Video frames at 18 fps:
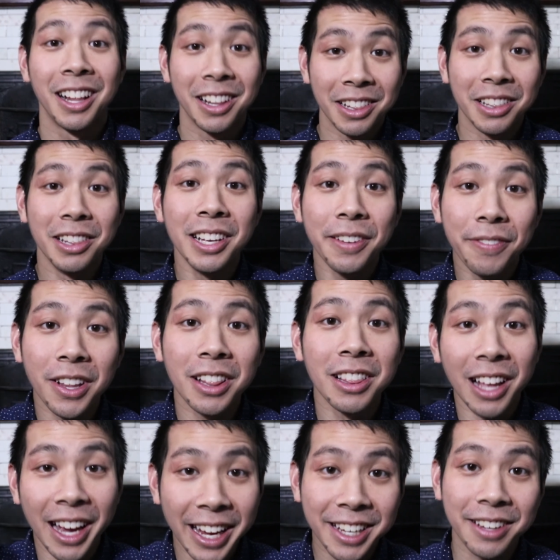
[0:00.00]
Leave a
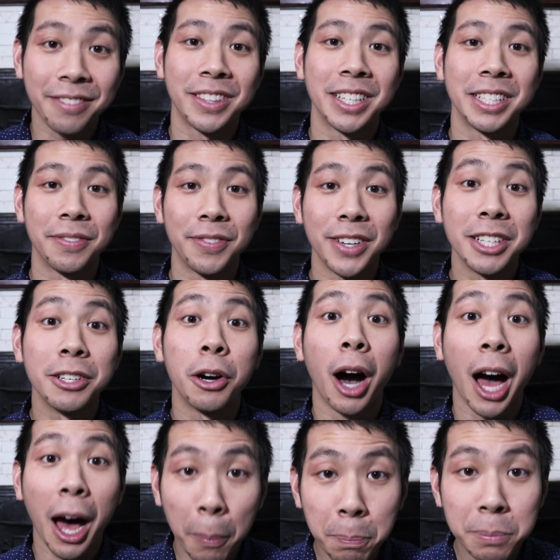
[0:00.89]
like if this video
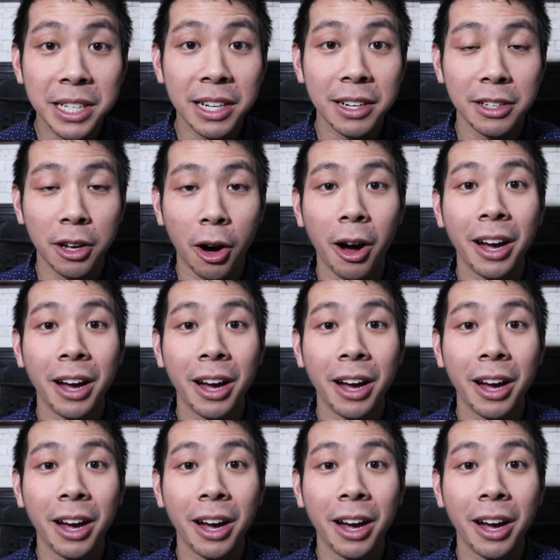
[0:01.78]
helped you at all,